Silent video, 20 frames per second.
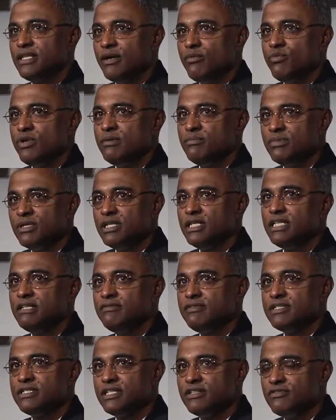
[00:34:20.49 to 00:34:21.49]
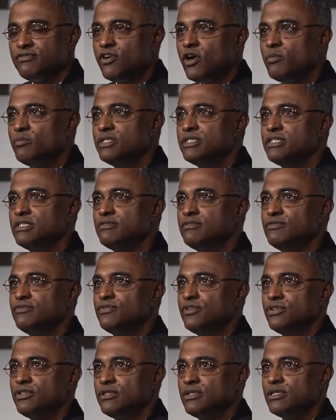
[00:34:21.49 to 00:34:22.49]
that we believe is informative
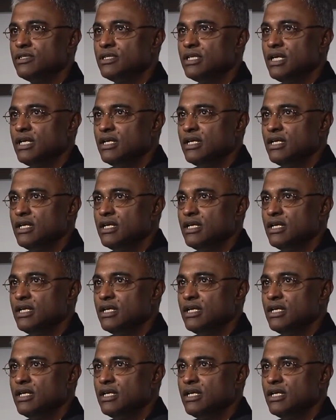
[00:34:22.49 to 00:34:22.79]
for the